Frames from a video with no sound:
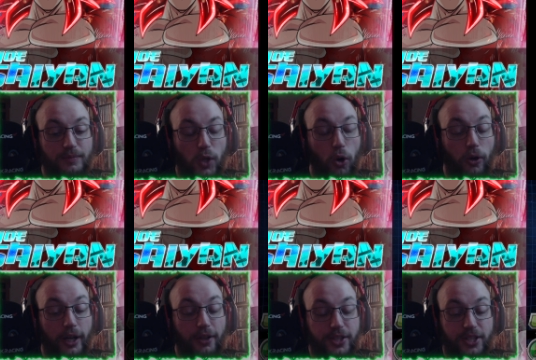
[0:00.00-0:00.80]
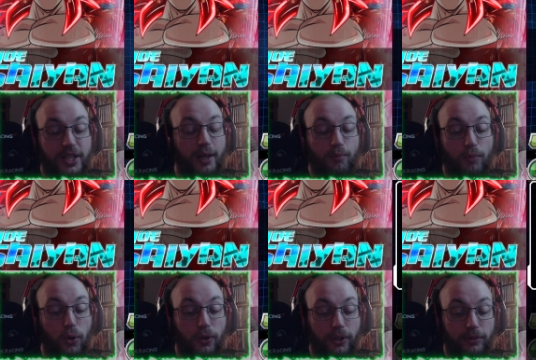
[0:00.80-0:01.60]
Or I'll just get
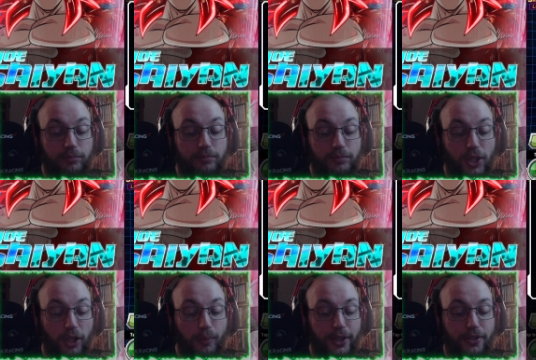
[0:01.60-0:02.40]
more garbage,